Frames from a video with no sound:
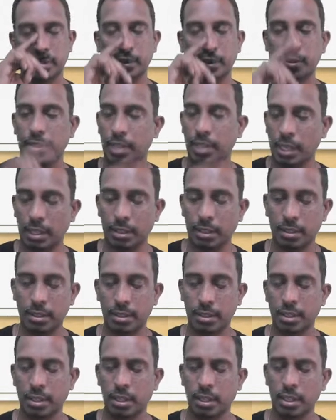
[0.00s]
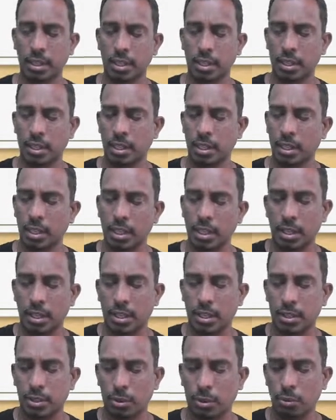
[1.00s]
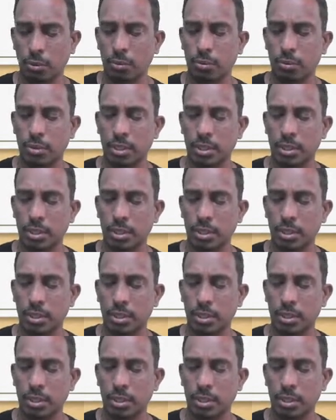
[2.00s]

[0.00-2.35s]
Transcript: Okay. So